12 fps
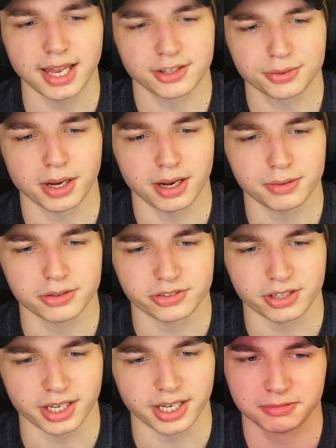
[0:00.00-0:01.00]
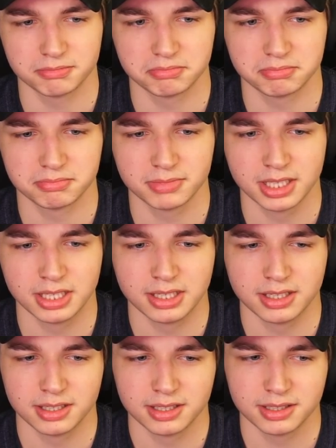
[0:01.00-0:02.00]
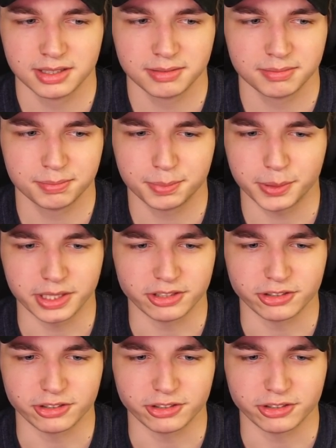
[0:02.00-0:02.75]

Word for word: that's what I was saying. But